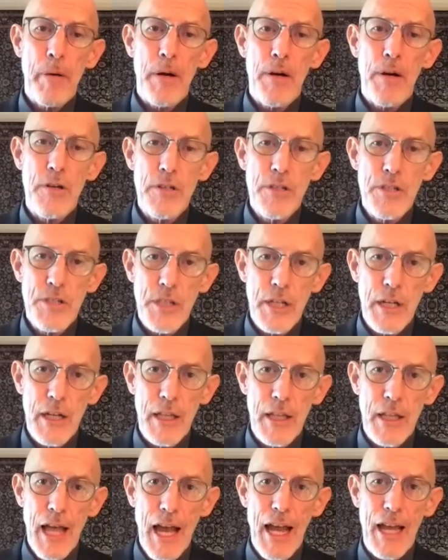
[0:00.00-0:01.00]

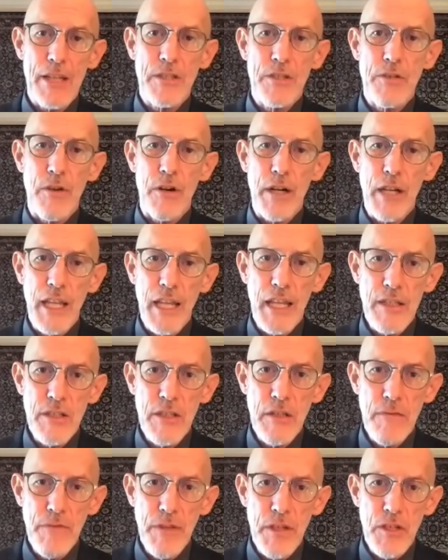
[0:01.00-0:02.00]
personalized or
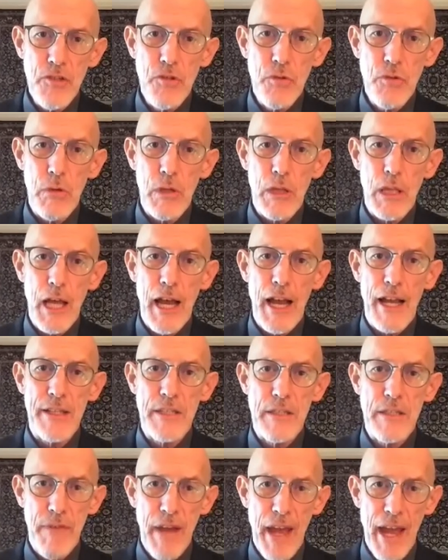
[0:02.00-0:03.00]

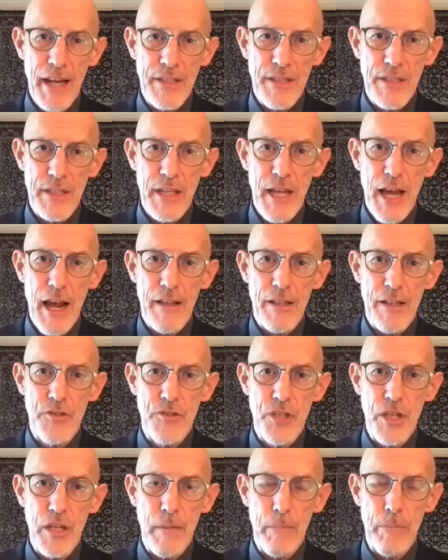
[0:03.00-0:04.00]
individualized
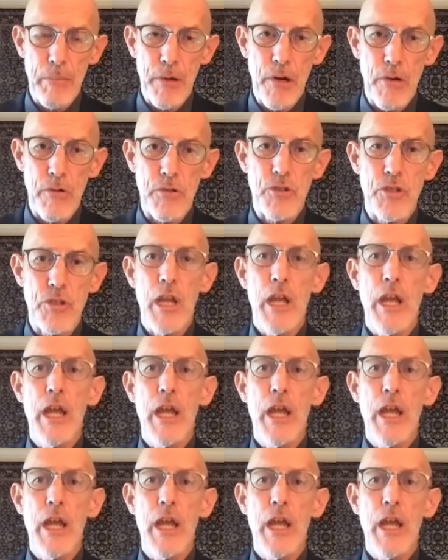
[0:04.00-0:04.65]
vaccinology approach